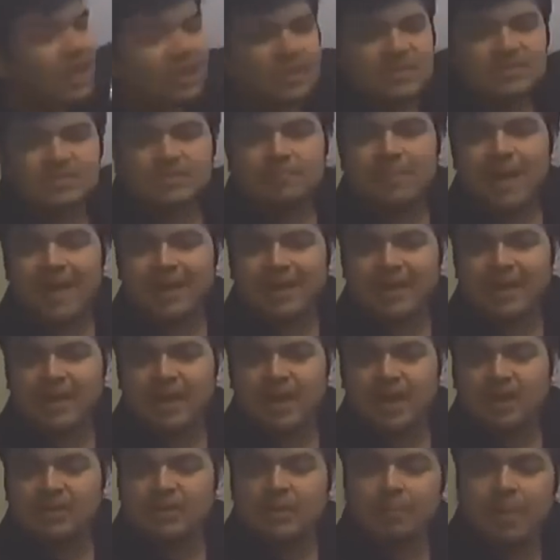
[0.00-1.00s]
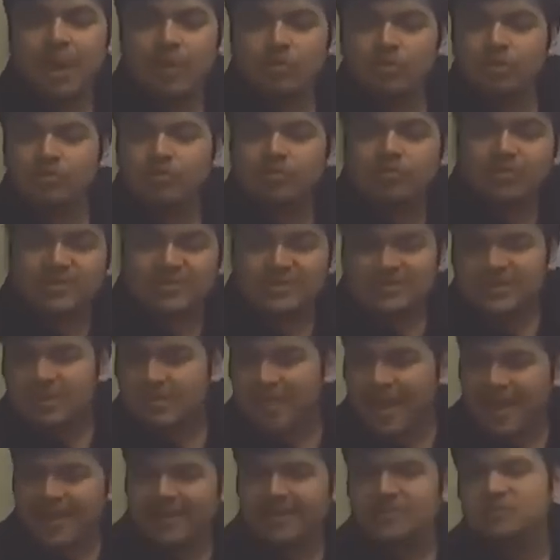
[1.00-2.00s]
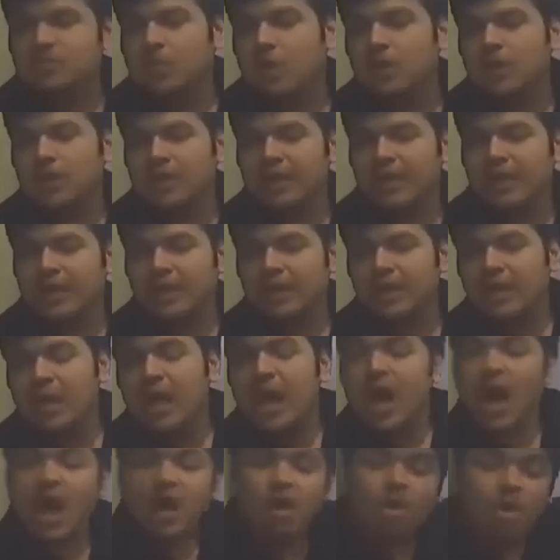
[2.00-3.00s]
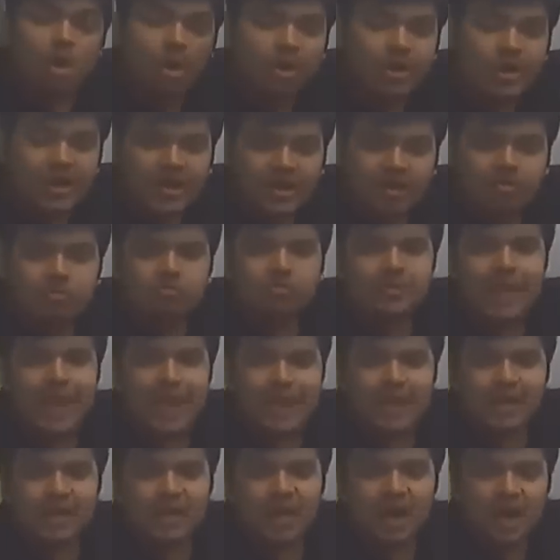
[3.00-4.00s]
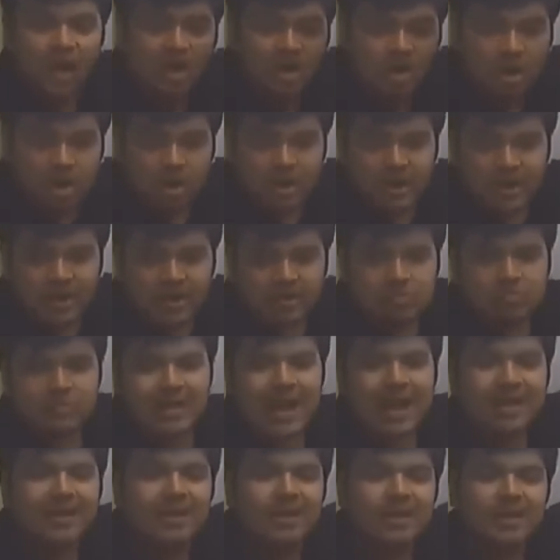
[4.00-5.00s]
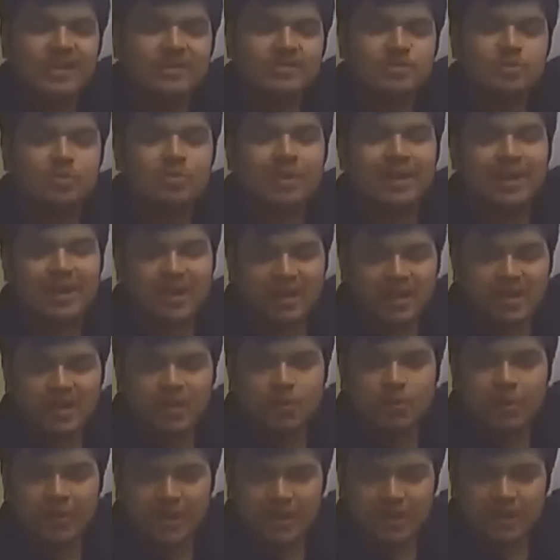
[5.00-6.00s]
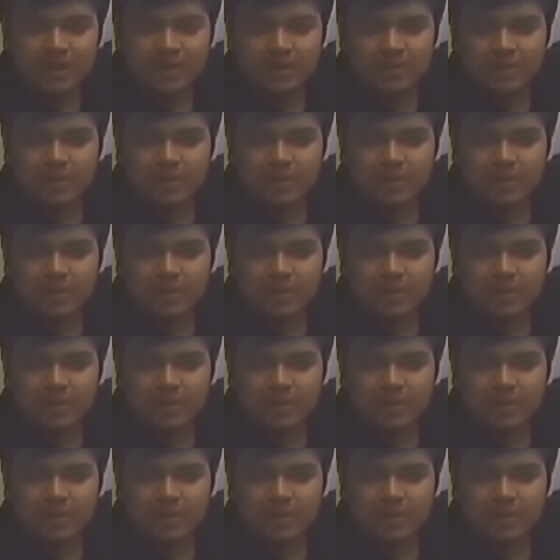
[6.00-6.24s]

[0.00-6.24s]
risk bank lega, the amount of risk the bank is going to take, according to that it needs to maintain equity,